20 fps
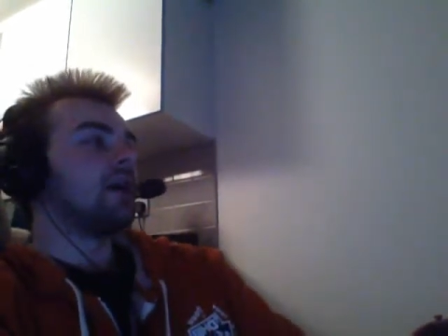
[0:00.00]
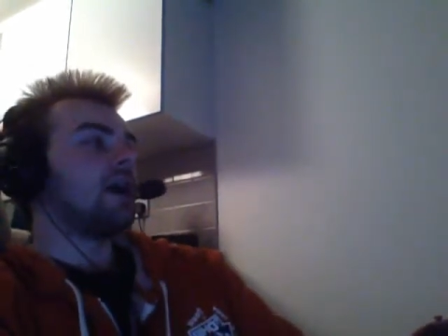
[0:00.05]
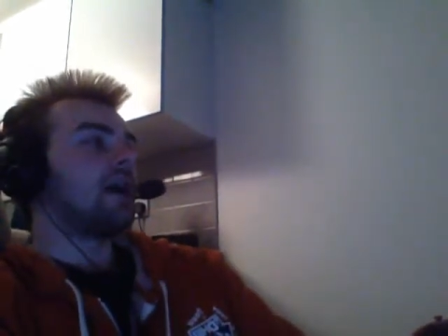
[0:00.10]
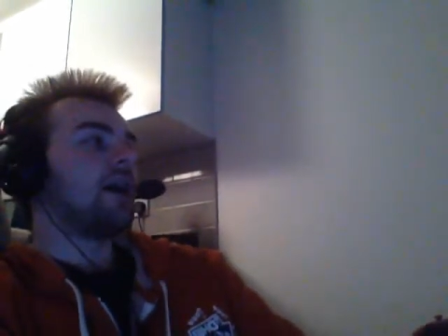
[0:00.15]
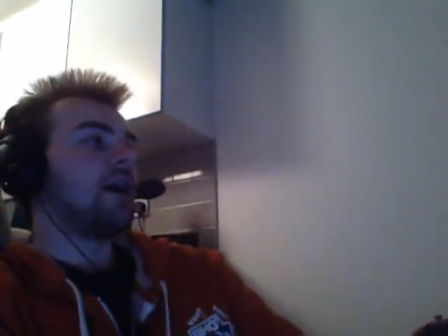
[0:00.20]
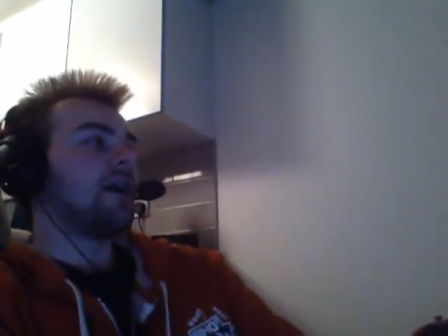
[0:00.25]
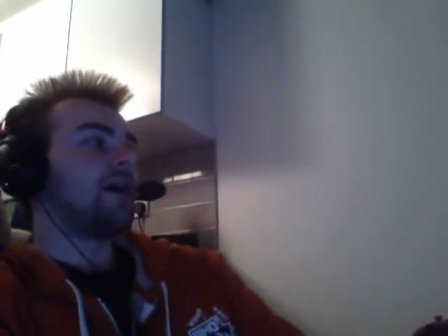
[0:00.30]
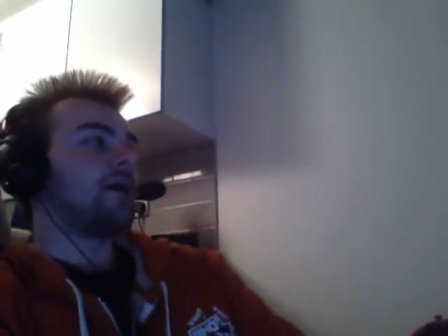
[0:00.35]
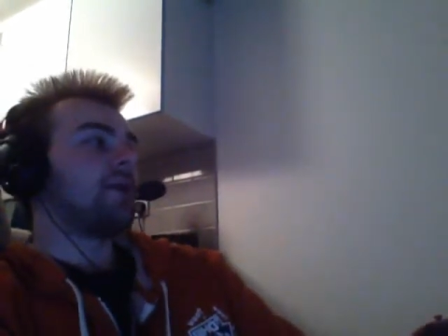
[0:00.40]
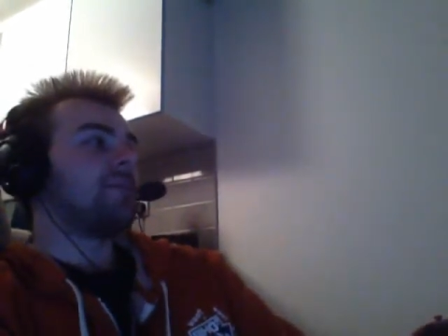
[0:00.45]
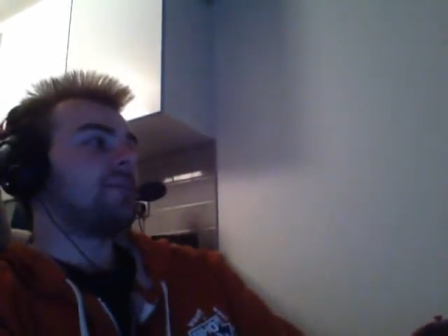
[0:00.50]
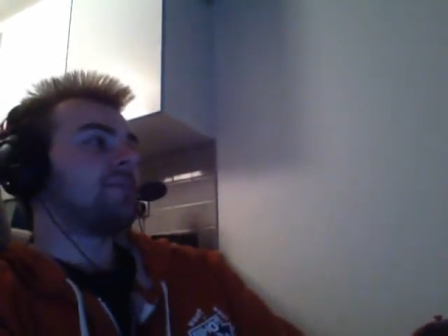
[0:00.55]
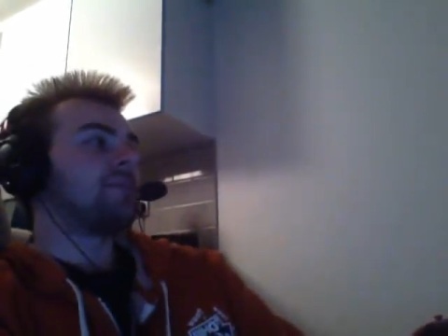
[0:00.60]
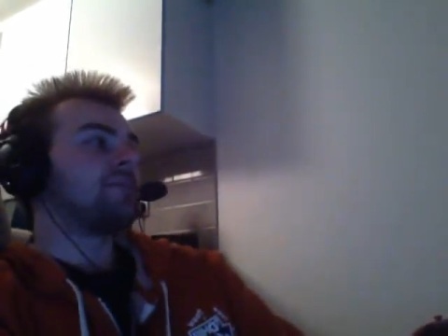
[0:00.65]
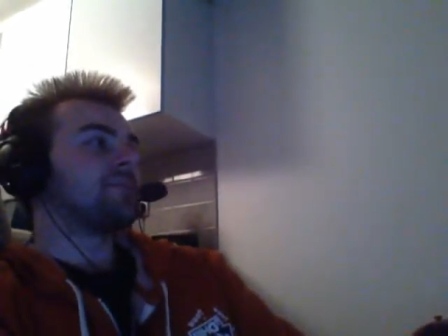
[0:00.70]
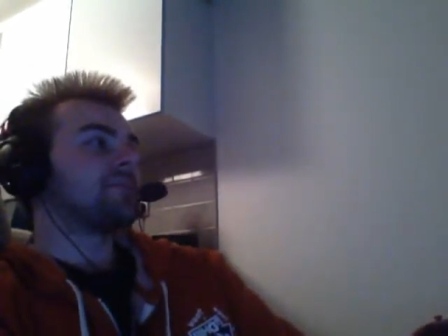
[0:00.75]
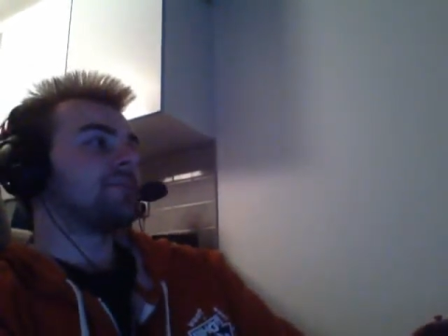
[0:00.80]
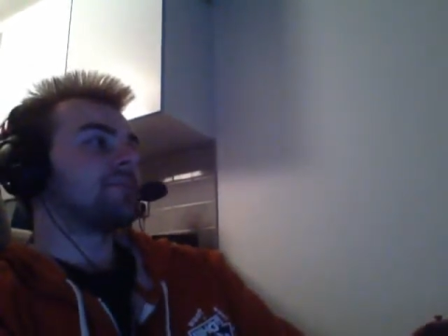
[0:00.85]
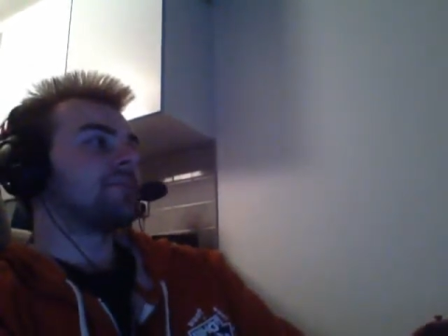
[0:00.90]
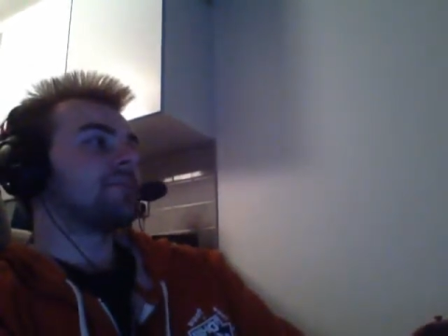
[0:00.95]

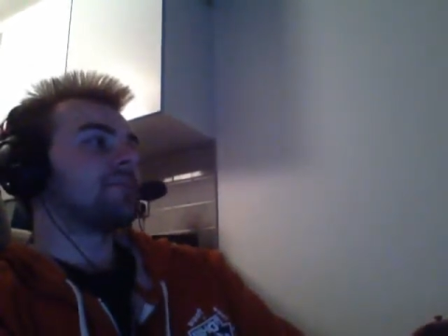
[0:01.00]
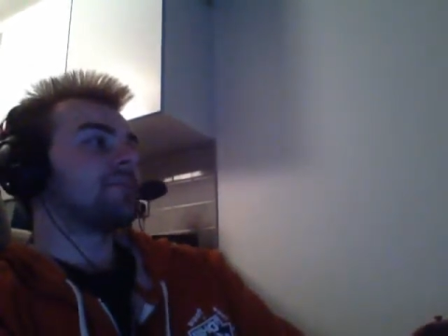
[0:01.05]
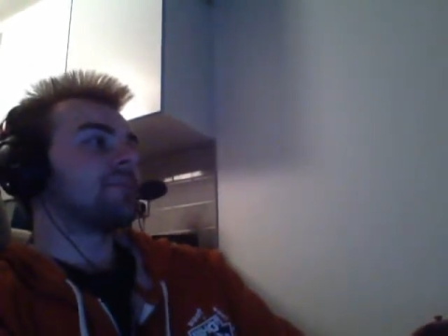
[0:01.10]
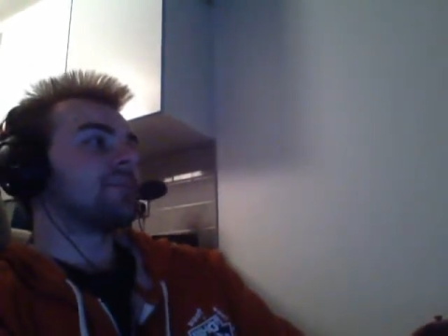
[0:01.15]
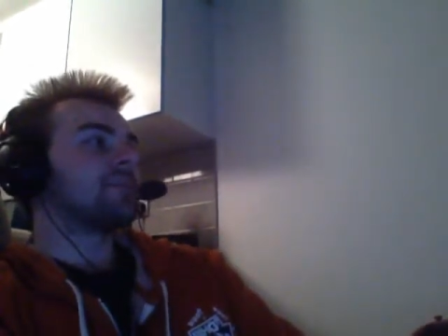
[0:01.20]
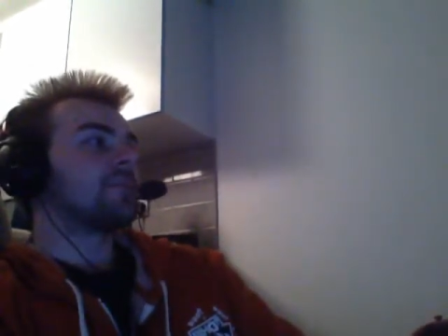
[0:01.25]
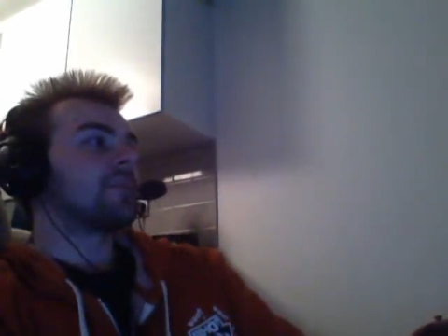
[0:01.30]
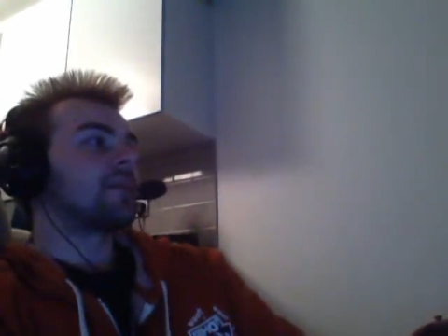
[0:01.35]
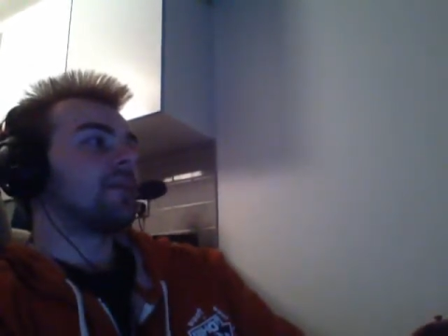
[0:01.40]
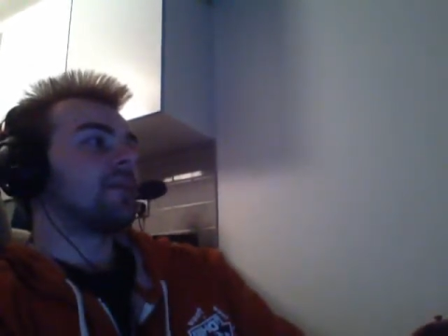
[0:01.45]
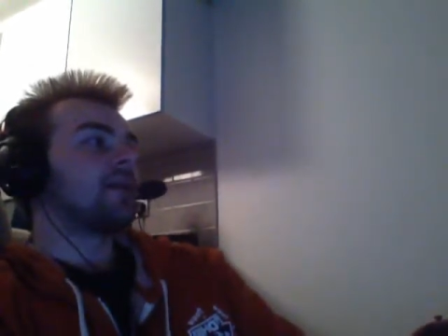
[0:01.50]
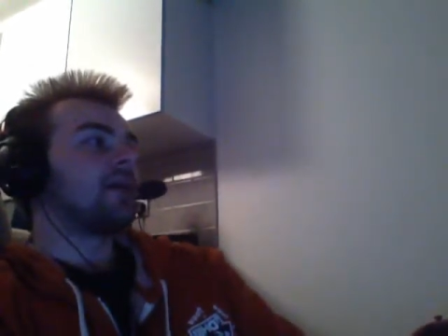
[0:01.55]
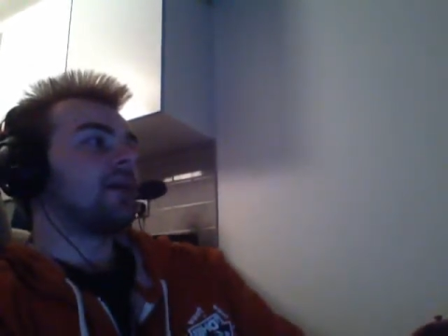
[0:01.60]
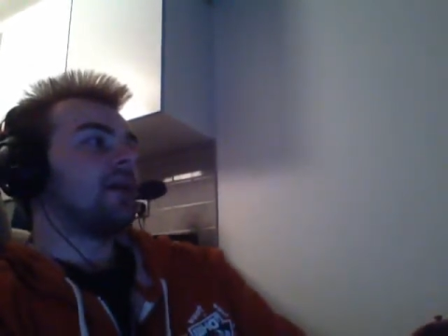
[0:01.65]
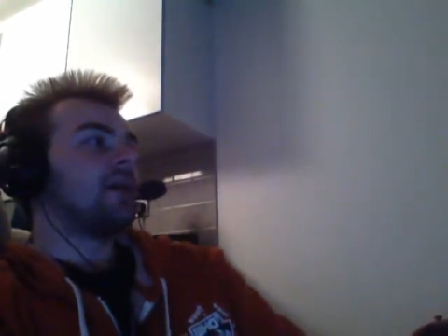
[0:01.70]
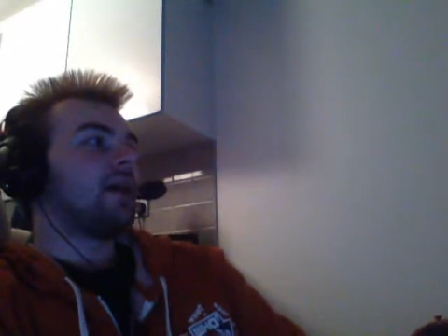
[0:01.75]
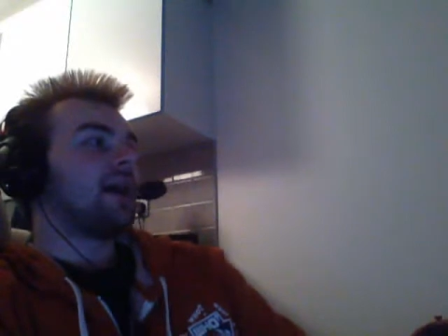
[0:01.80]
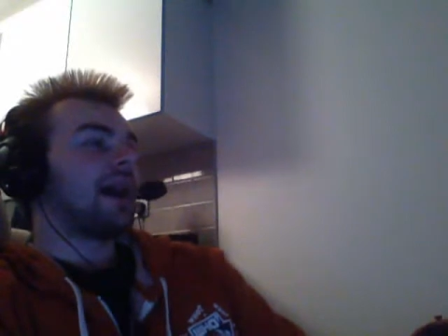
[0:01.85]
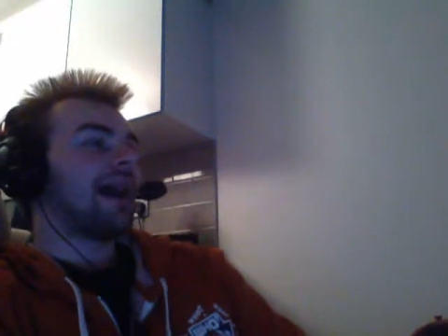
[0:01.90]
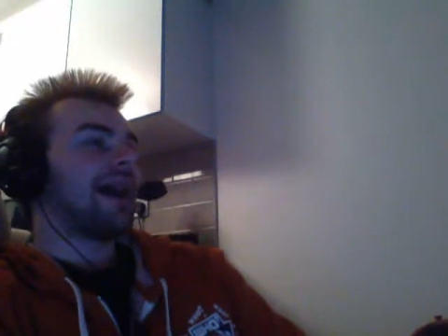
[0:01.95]
And
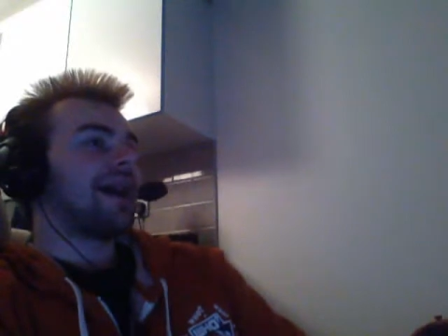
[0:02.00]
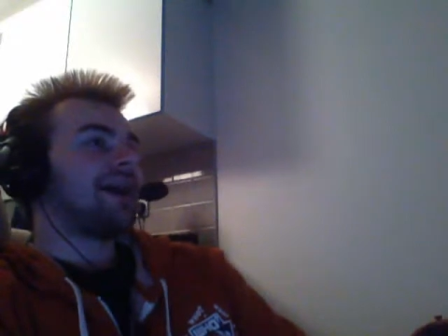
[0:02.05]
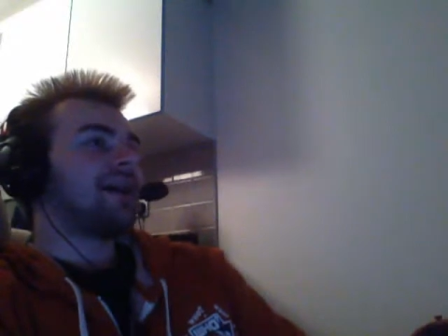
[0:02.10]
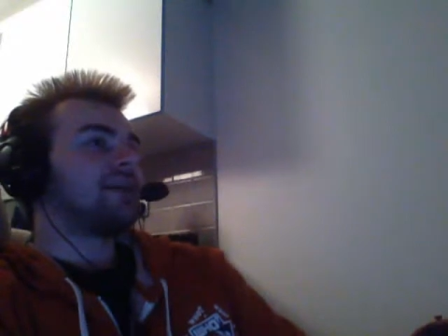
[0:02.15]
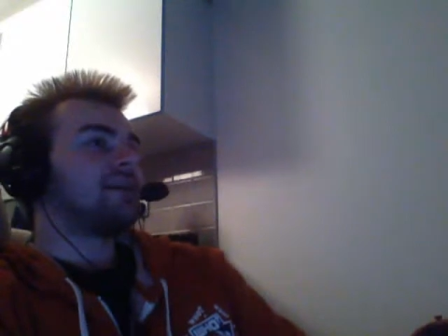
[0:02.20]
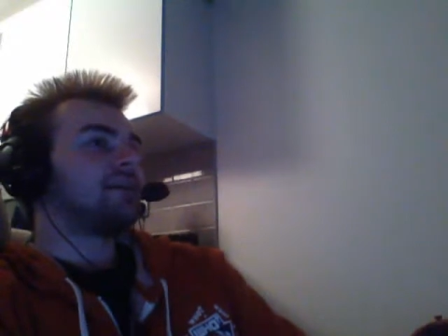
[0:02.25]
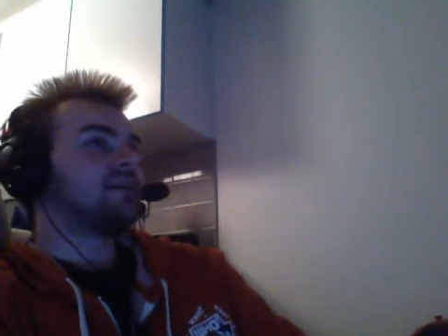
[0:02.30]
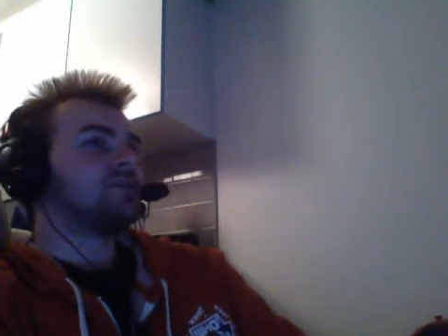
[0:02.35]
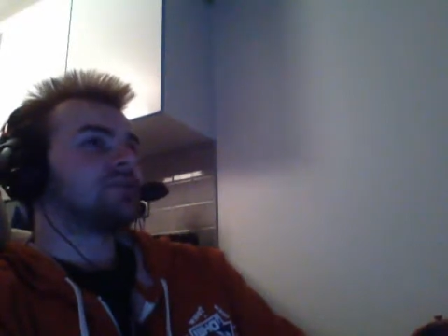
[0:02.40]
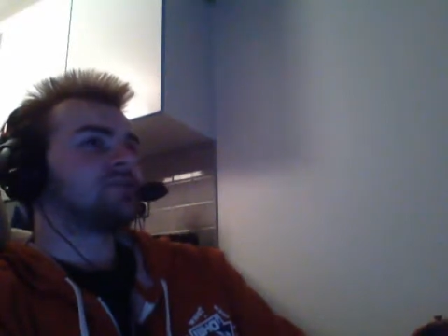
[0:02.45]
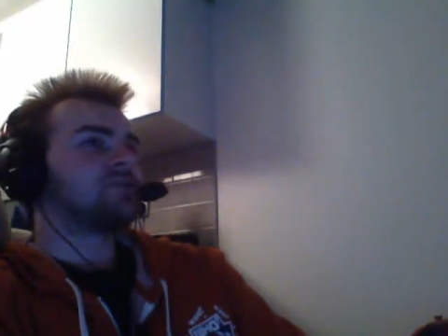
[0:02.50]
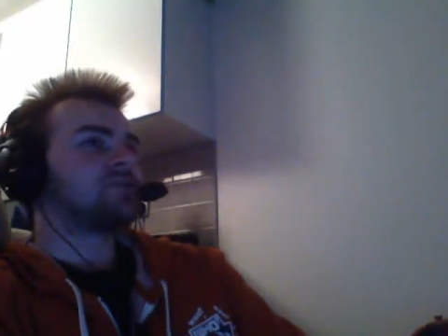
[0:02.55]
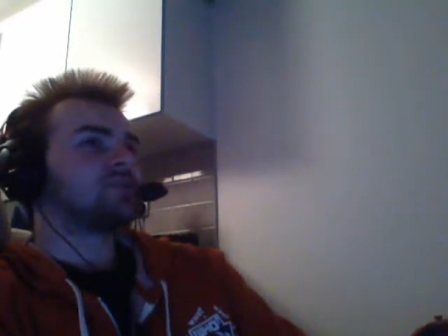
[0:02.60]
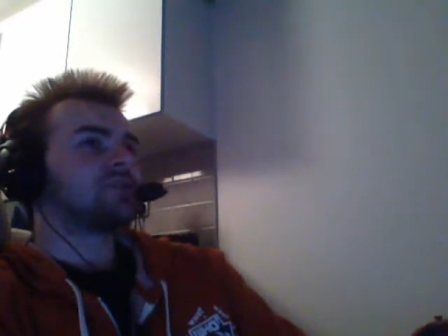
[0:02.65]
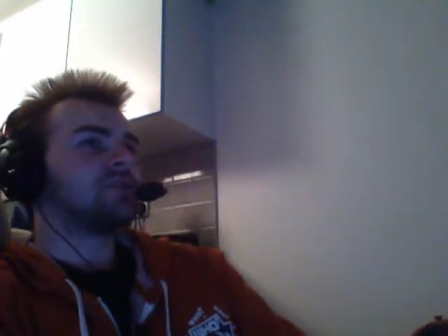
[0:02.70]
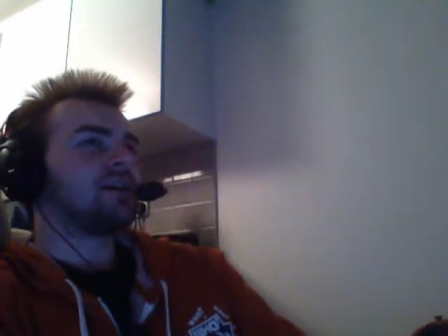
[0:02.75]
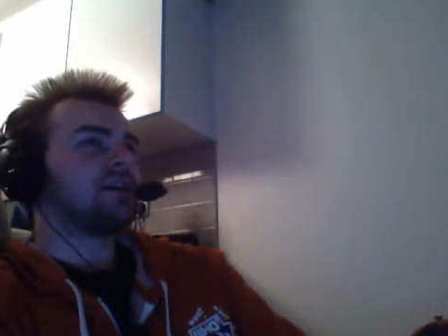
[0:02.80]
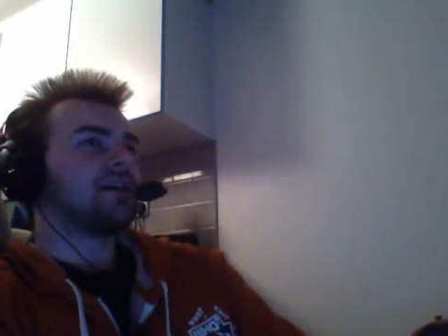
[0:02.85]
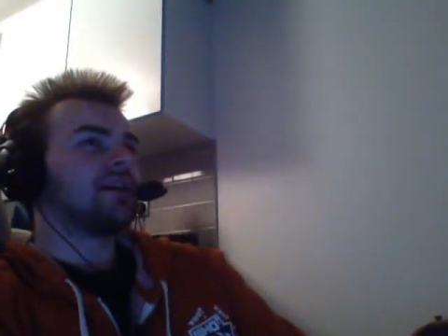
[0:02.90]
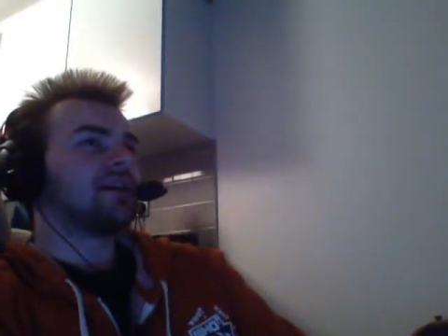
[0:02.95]
it's
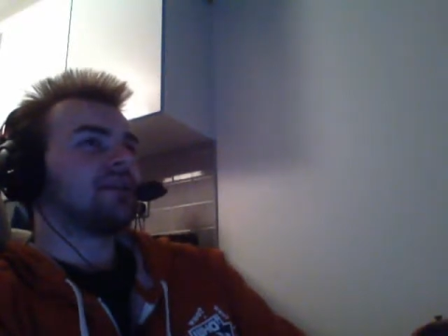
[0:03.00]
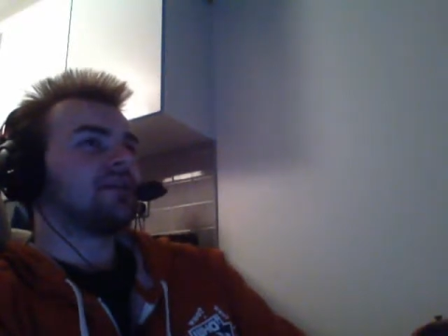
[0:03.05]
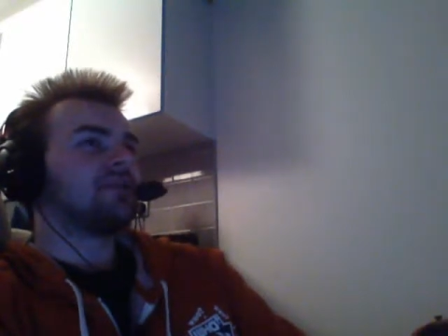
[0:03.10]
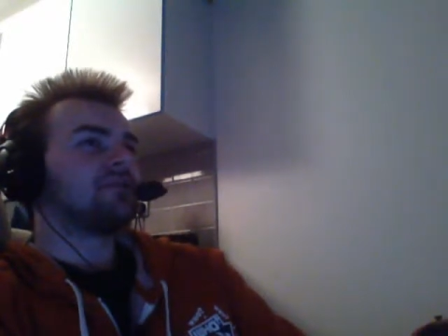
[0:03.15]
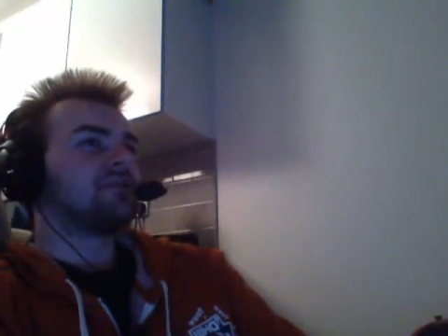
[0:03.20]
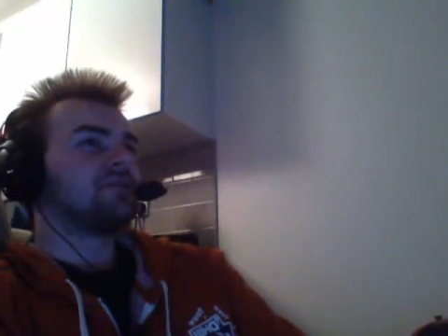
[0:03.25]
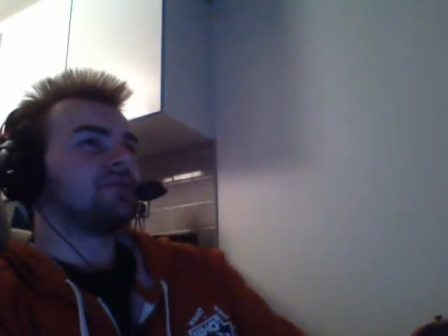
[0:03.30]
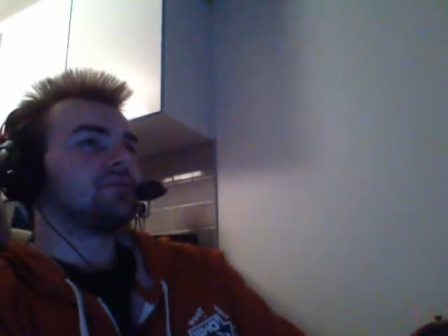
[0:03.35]
just like